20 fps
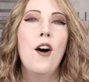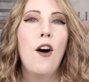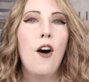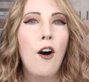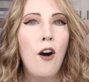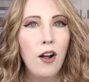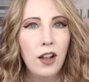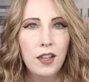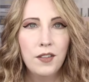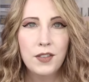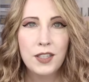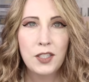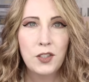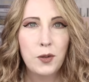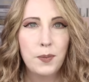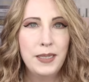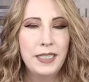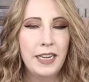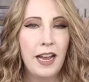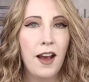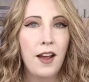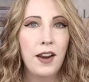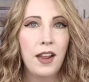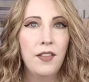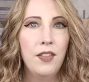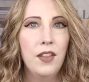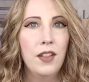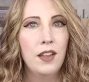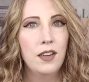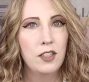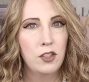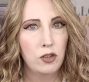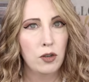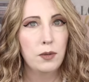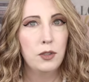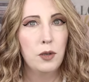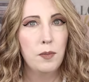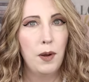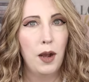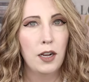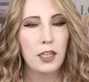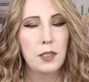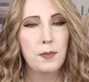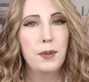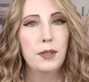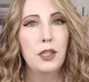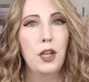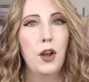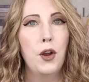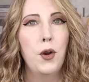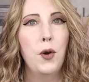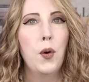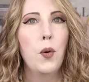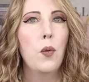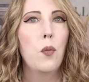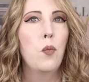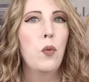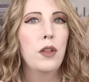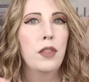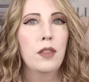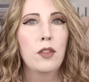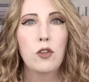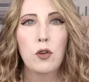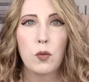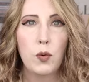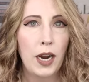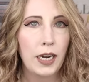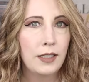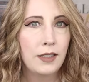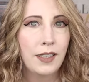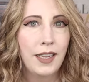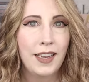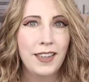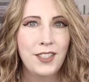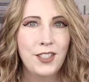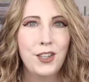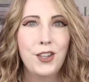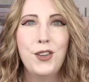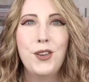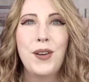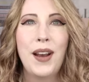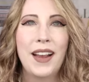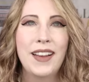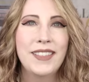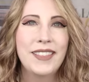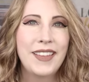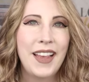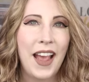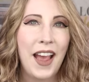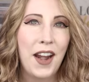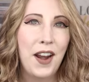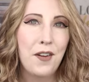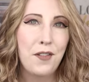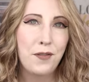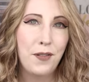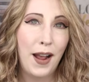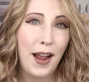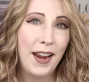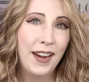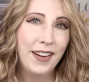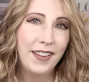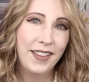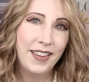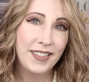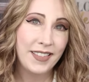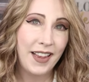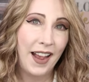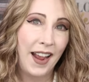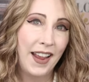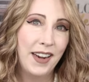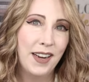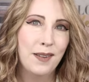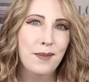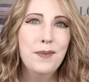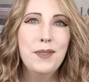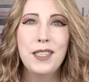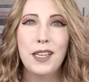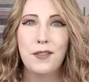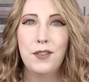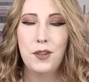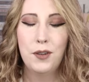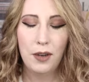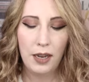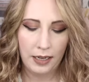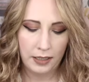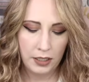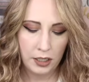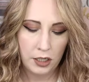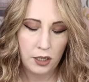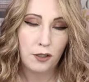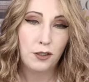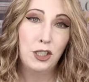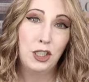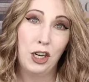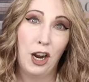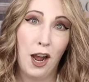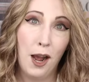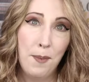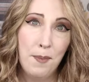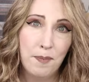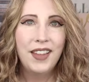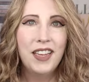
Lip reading: All of this will be down in the description box below with direct links so you guys can find these items if you'd like to go shop.